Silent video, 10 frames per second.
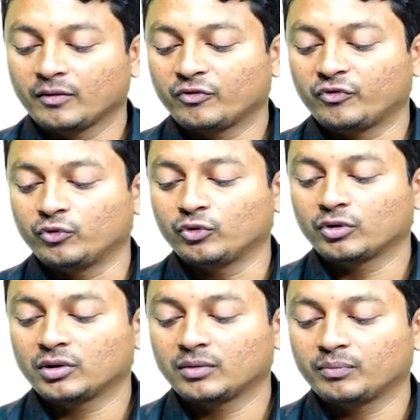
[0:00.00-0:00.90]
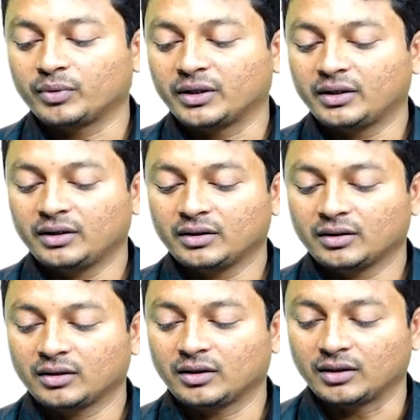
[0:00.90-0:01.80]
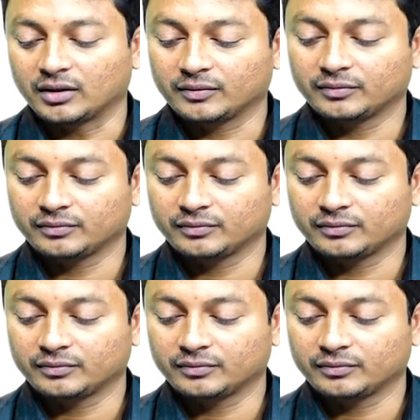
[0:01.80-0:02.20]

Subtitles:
4 pi r.